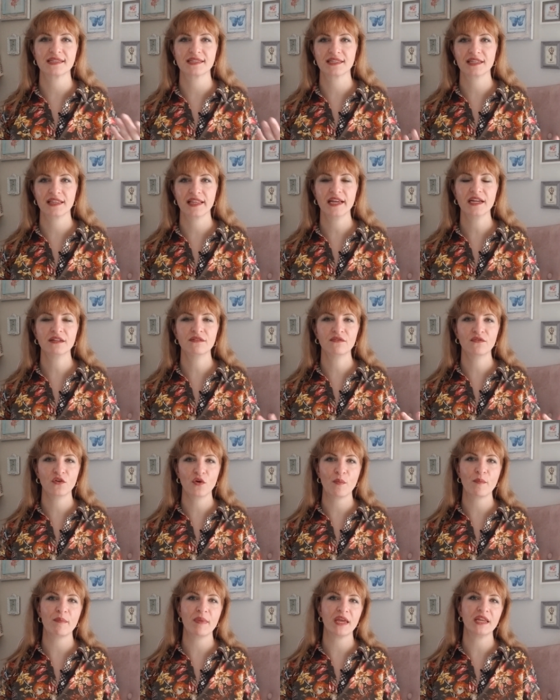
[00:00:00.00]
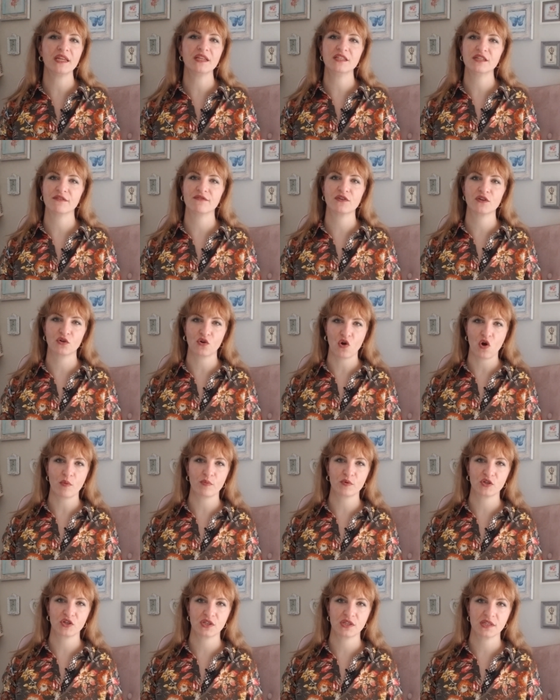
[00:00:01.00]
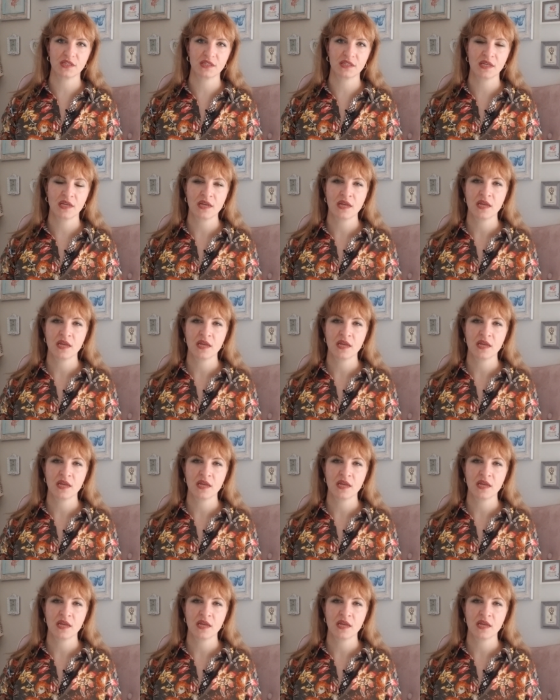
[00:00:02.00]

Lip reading: select from many different options.